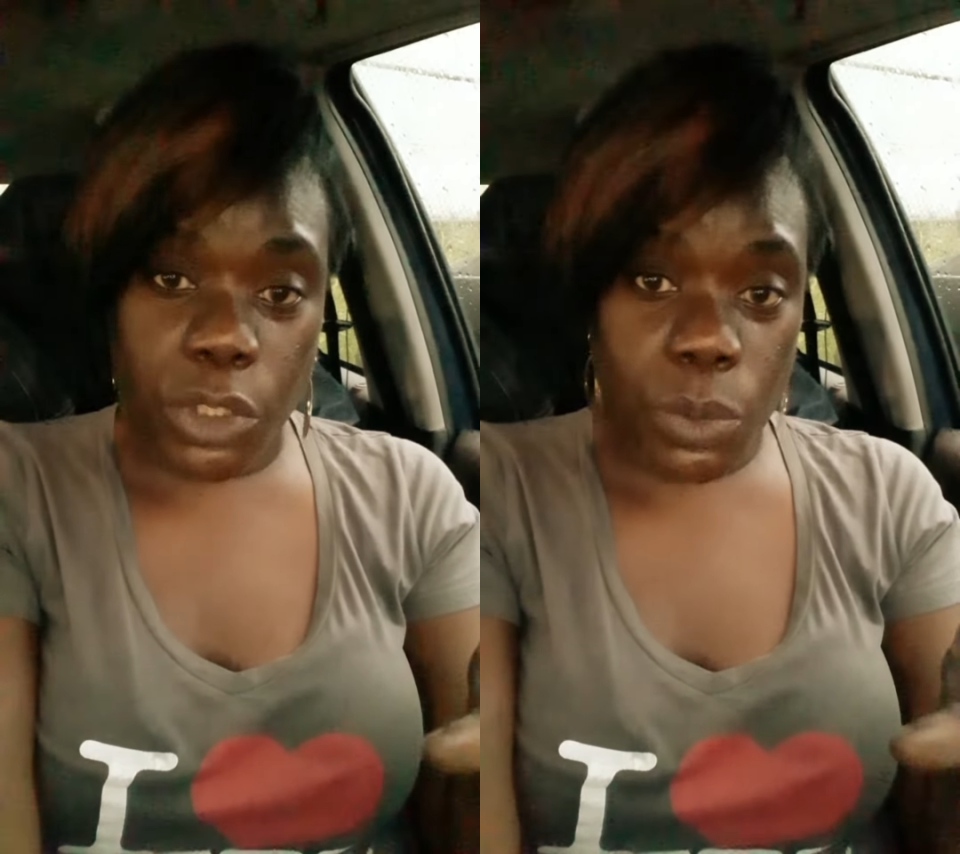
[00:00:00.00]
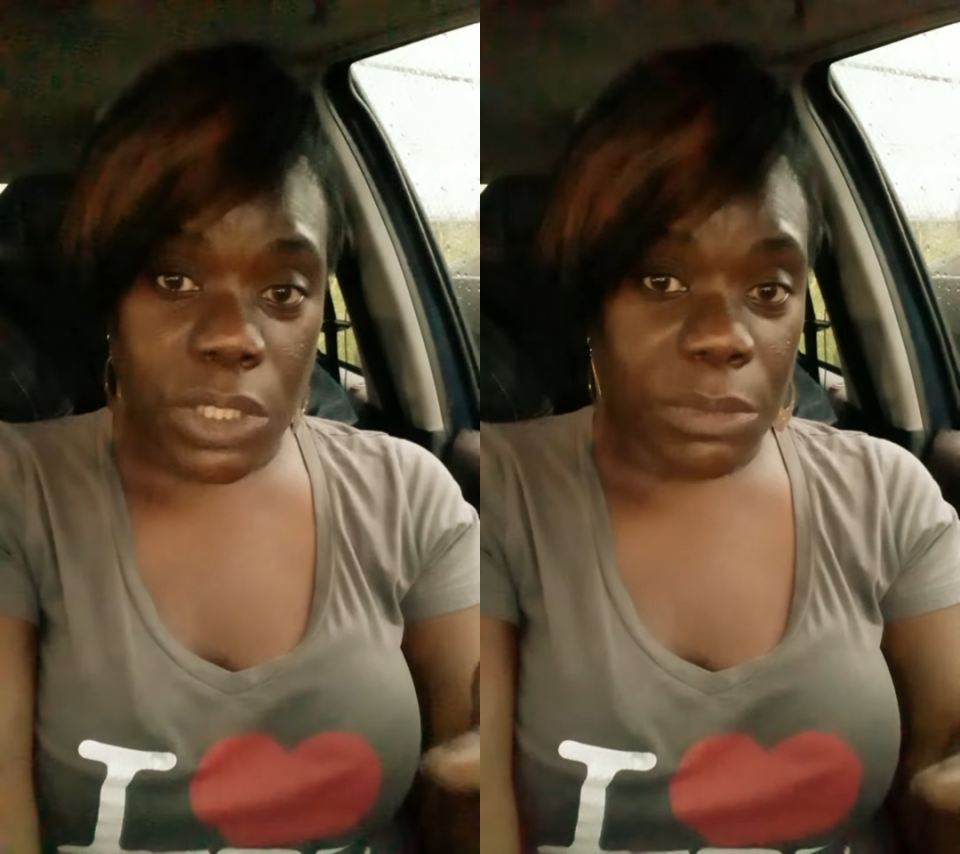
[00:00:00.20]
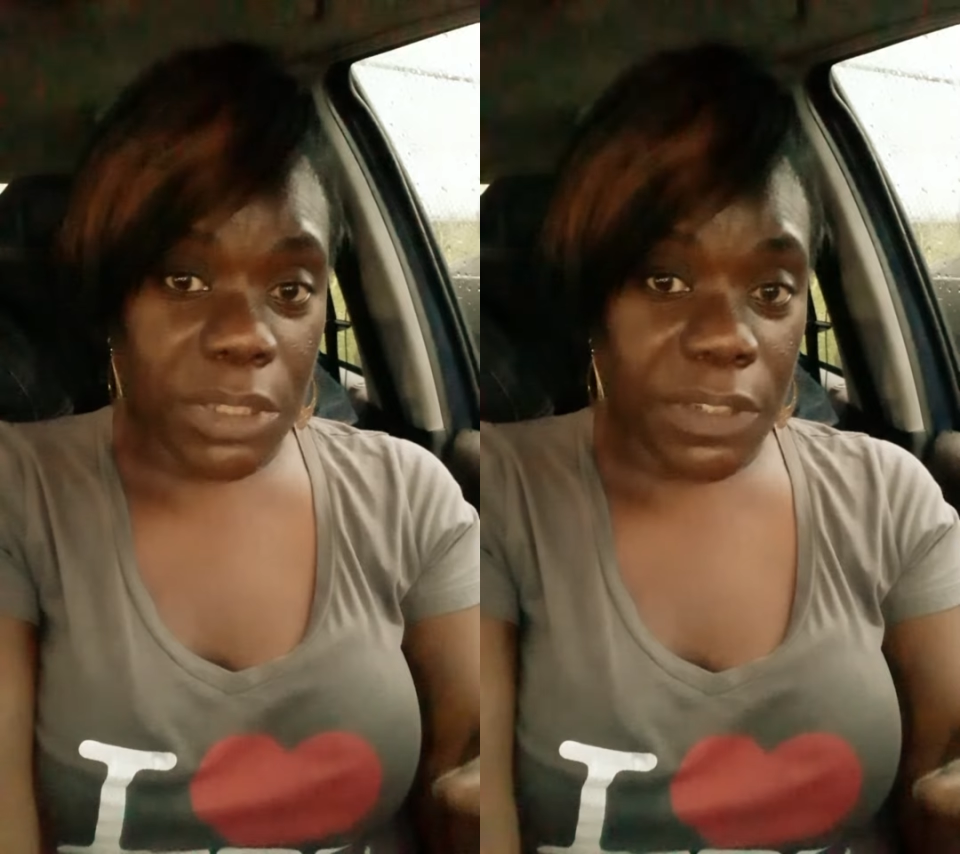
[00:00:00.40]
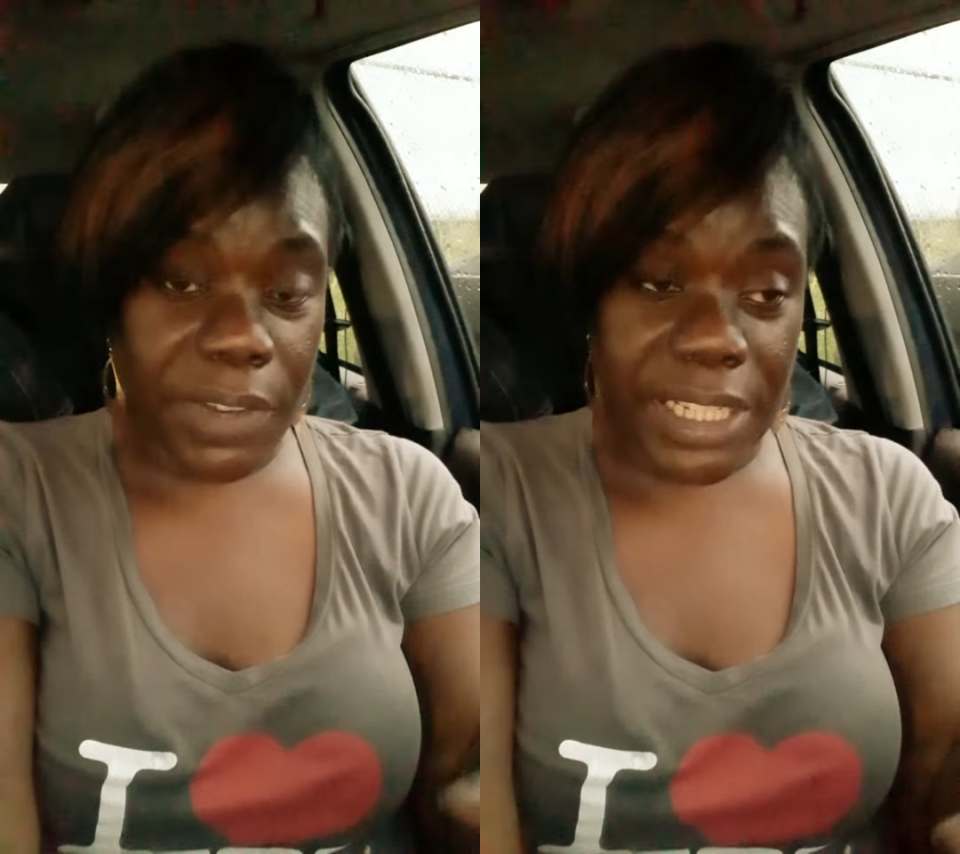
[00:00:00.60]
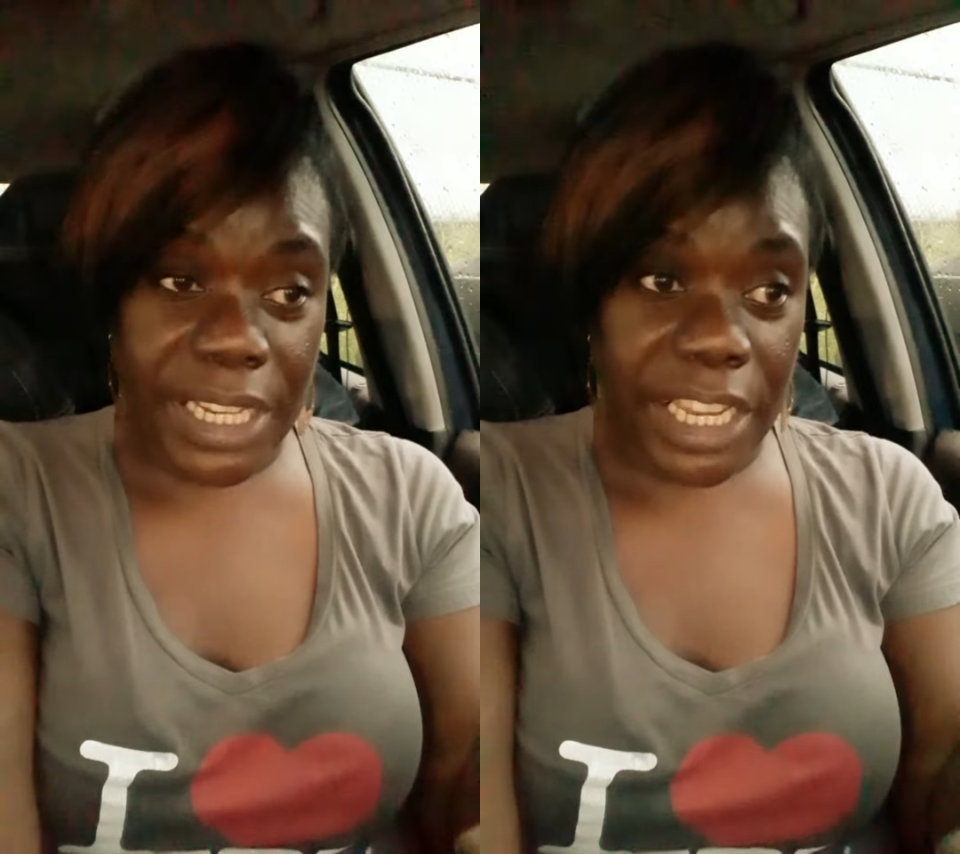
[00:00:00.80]
through something
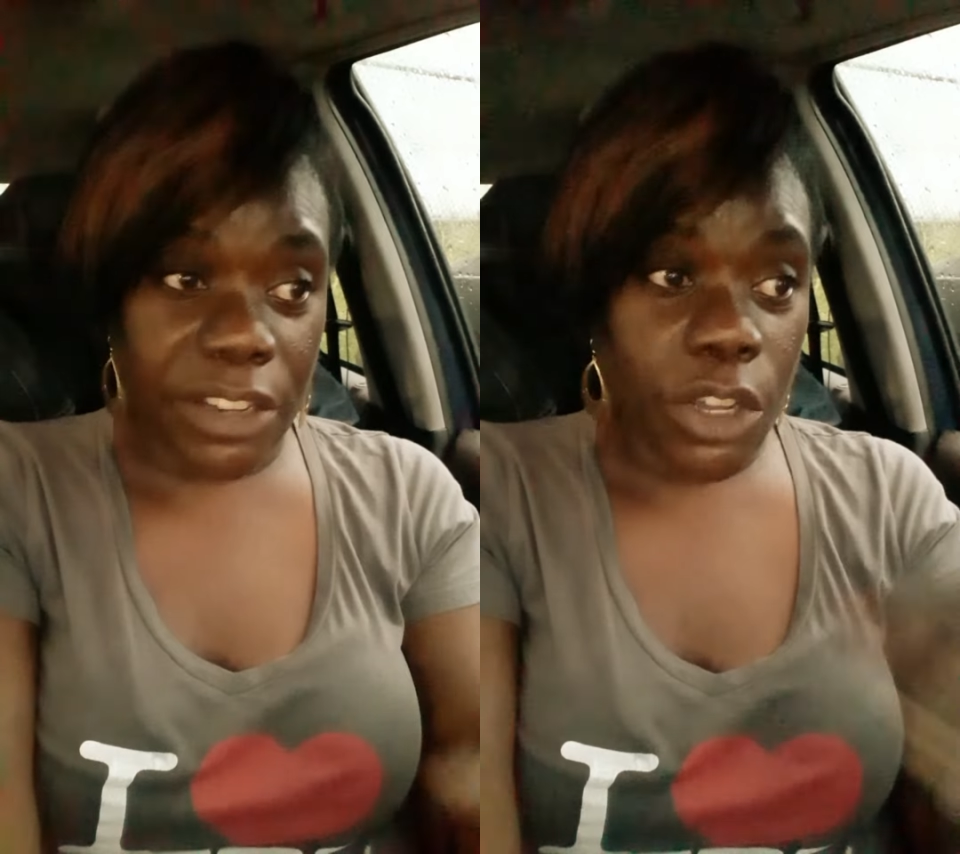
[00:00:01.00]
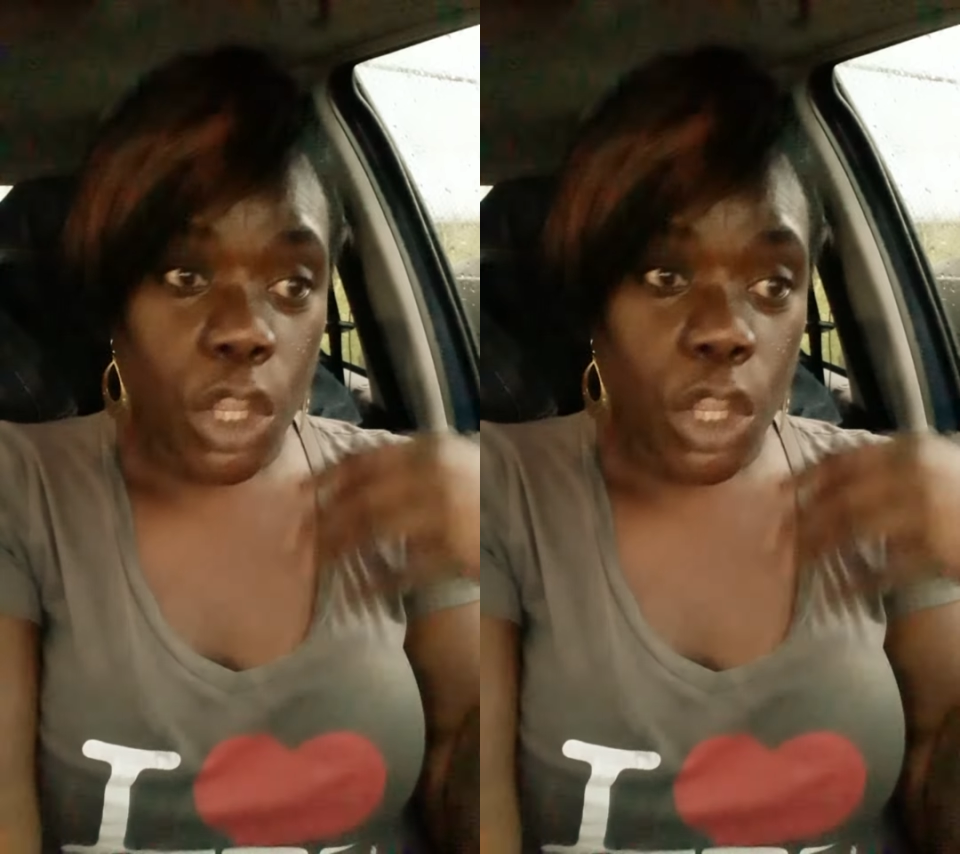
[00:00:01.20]
right now,